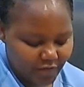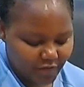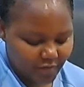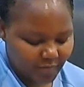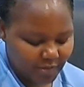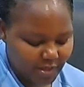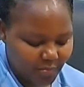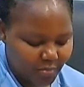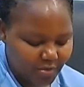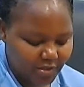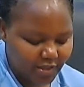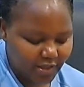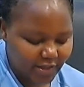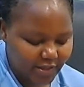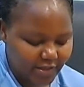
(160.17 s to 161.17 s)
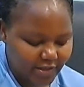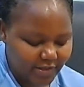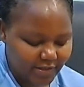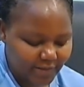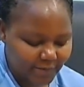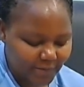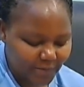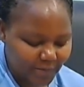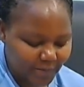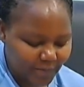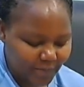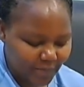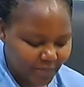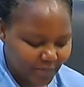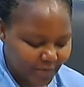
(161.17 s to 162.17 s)
give him support like this.
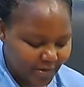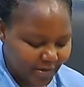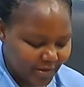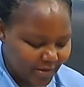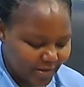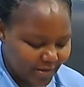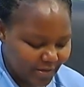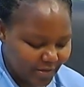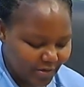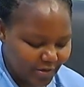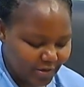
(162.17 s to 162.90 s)
Though